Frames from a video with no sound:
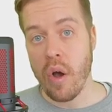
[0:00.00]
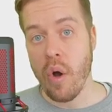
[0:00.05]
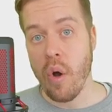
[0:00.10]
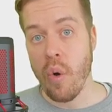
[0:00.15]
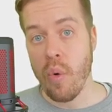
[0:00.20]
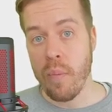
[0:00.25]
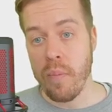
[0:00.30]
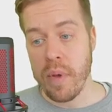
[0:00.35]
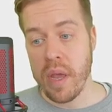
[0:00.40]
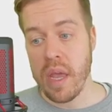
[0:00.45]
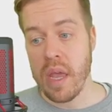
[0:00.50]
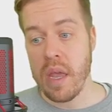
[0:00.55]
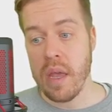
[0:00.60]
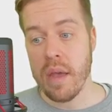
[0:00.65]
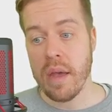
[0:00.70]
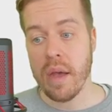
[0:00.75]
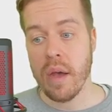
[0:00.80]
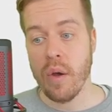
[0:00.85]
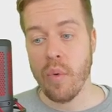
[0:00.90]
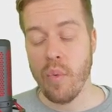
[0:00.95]
OP,
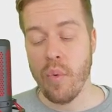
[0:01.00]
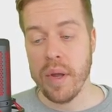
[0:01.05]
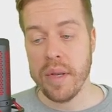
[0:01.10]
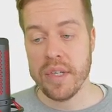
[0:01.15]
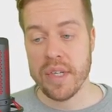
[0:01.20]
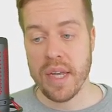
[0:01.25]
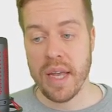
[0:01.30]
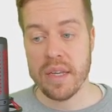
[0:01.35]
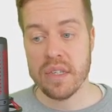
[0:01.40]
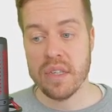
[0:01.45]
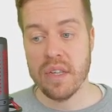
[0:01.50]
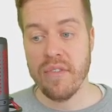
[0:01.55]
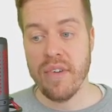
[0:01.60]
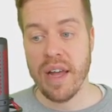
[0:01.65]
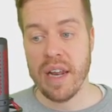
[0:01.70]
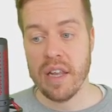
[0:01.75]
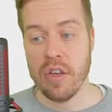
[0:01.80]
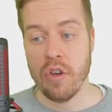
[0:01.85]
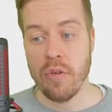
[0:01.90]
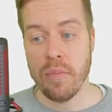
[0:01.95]
which has the
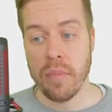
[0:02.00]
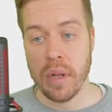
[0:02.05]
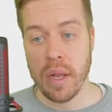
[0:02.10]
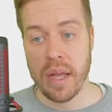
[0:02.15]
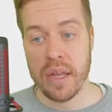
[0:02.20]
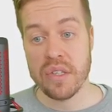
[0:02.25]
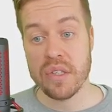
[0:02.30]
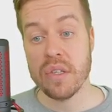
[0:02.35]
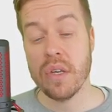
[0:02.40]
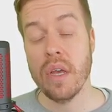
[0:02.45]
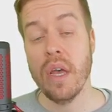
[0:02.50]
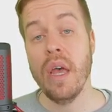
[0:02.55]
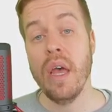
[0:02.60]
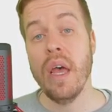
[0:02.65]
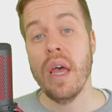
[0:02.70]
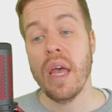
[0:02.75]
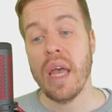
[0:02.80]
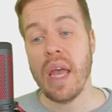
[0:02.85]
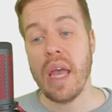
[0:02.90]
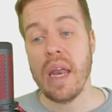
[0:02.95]
value plus,
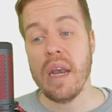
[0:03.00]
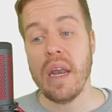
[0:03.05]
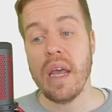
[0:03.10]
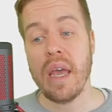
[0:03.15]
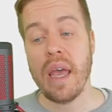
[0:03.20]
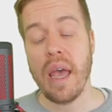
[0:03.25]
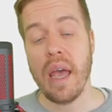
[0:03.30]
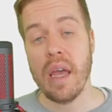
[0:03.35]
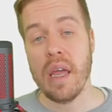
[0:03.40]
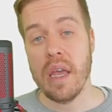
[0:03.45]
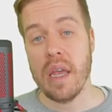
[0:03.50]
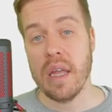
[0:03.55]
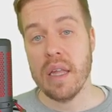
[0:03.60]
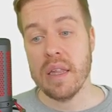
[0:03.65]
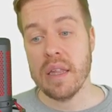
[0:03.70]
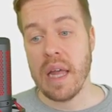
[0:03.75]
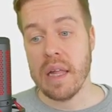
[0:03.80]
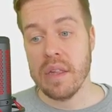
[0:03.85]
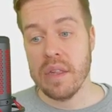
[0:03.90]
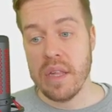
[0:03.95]
indicating
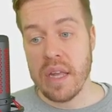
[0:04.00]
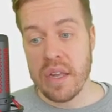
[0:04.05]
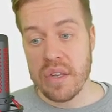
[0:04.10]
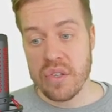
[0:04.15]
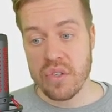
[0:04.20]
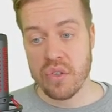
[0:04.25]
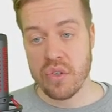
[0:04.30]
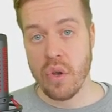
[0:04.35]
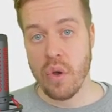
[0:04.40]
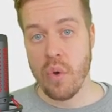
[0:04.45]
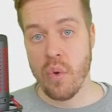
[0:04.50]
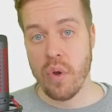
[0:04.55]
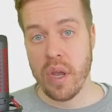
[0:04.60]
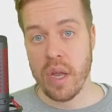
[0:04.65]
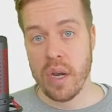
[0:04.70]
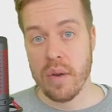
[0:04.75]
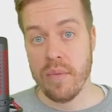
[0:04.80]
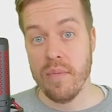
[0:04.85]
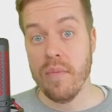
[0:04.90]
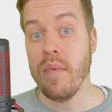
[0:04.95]
that this
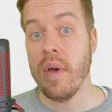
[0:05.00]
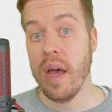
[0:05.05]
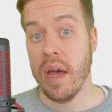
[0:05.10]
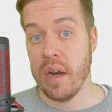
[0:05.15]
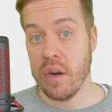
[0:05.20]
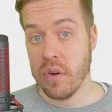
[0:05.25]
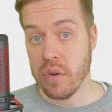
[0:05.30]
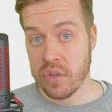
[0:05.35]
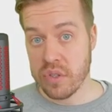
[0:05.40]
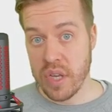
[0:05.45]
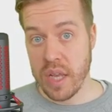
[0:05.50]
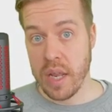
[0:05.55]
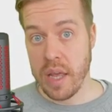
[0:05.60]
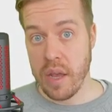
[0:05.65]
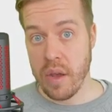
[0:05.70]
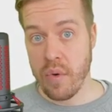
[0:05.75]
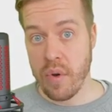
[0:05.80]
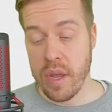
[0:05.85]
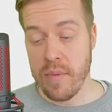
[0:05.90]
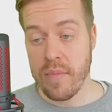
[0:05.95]
token, an
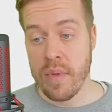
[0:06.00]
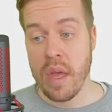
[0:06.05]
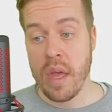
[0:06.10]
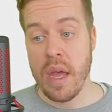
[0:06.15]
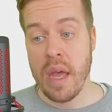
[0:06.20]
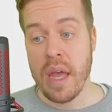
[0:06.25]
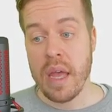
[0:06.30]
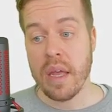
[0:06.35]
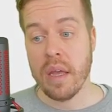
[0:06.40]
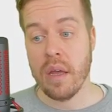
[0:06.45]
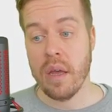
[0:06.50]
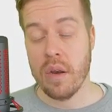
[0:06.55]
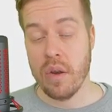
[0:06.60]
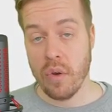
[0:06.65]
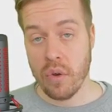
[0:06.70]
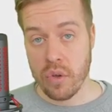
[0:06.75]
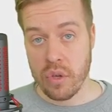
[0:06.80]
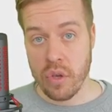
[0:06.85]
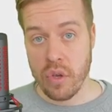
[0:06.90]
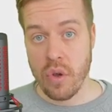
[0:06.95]
auxiliary, can
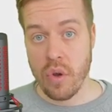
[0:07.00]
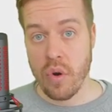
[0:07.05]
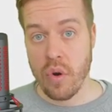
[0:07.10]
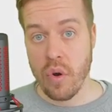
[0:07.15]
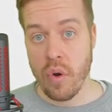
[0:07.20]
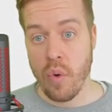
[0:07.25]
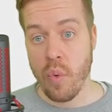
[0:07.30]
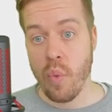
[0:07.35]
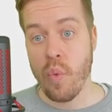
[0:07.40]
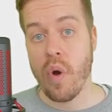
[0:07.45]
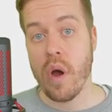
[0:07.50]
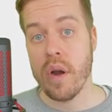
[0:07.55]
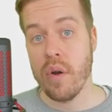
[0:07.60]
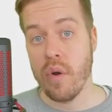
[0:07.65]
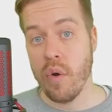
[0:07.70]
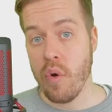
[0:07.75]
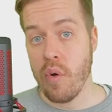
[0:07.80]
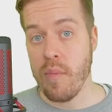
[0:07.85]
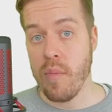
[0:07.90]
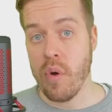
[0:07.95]
occur one
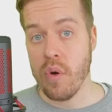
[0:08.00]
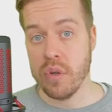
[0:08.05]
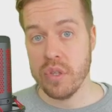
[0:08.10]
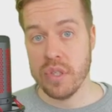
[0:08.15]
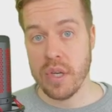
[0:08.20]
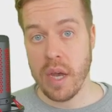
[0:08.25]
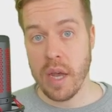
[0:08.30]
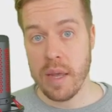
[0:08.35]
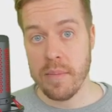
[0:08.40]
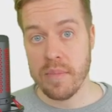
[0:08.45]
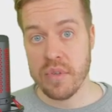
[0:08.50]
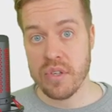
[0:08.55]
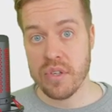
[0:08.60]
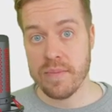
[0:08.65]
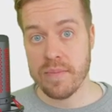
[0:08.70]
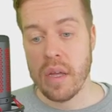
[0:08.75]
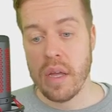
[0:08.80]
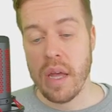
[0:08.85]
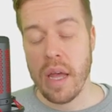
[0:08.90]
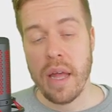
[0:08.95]
or more times.
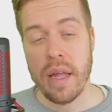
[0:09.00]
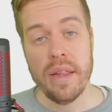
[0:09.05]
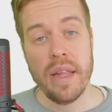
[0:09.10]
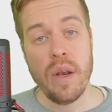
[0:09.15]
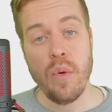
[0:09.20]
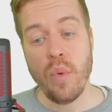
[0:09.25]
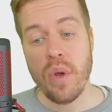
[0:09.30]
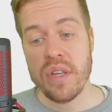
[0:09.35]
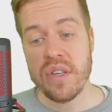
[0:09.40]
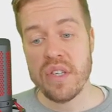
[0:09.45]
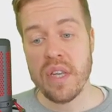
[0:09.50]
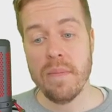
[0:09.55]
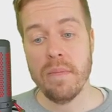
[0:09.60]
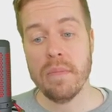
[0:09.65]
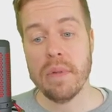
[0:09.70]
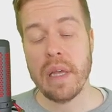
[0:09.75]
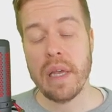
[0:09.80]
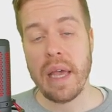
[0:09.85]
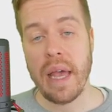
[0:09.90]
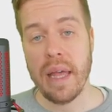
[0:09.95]
And then we
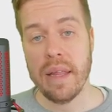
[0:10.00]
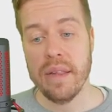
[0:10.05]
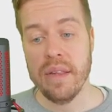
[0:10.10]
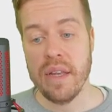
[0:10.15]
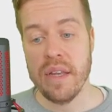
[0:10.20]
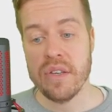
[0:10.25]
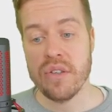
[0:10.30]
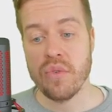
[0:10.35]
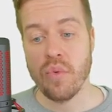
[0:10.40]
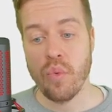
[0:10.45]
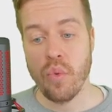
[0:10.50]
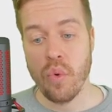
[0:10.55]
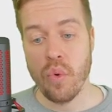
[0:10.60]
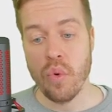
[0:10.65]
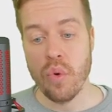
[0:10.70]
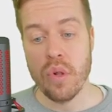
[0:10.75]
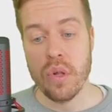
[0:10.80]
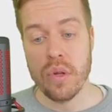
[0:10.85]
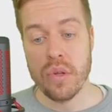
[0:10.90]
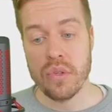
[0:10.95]
simply add this
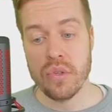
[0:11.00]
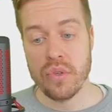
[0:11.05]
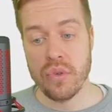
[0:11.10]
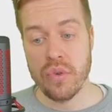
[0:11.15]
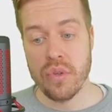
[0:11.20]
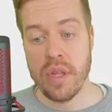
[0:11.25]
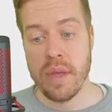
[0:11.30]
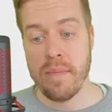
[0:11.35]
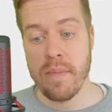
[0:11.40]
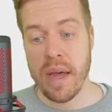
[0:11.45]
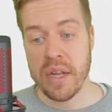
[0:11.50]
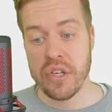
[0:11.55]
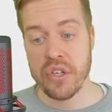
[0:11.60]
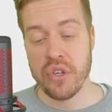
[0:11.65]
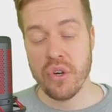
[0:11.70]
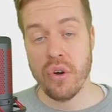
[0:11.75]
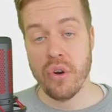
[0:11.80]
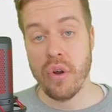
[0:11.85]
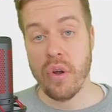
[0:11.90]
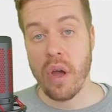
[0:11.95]
rule to the
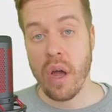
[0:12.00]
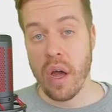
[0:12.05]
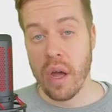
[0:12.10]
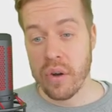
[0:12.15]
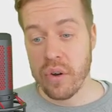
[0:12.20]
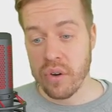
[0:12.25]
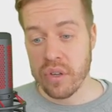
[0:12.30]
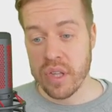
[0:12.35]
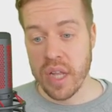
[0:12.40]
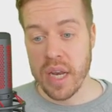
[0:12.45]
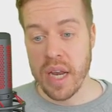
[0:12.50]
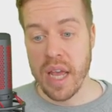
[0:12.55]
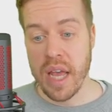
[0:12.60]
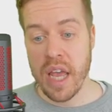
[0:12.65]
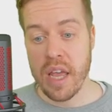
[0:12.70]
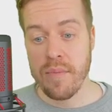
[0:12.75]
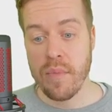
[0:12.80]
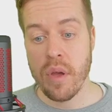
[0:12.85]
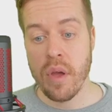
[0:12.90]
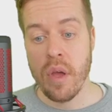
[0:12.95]
matcher under the
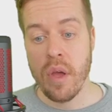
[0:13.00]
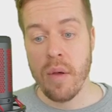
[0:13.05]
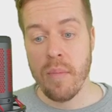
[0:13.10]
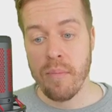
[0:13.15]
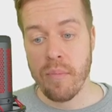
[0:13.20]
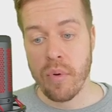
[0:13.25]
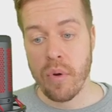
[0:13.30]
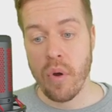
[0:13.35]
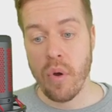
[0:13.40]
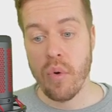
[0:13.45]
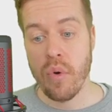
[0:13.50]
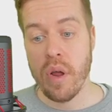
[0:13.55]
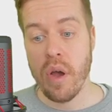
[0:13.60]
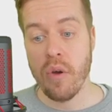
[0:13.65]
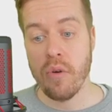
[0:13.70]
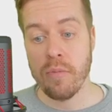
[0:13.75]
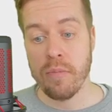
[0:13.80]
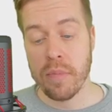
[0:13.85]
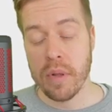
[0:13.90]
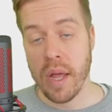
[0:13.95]
name
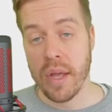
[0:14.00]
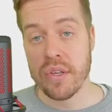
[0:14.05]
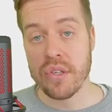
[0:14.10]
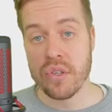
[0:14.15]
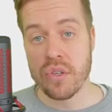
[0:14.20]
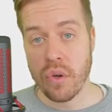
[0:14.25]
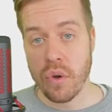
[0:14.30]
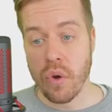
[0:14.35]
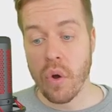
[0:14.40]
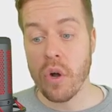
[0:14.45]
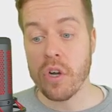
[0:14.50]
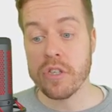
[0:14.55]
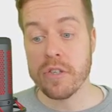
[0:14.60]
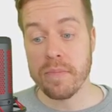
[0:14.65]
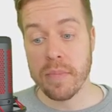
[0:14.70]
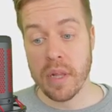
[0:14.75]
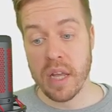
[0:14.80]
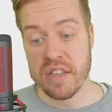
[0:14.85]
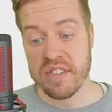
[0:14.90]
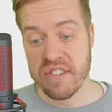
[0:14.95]
pronoun plus aux
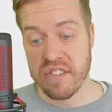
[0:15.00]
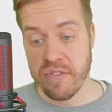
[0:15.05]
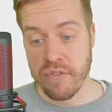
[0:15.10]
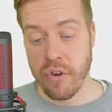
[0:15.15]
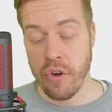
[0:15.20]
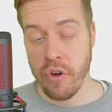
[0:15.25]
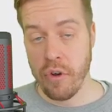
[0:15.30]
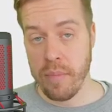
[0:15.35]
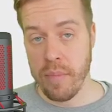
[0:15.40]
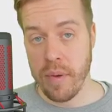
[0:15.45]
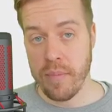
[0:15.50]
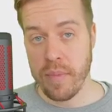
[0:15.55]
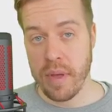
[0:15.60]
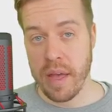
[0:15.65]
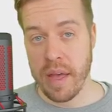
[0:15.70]
plus verb.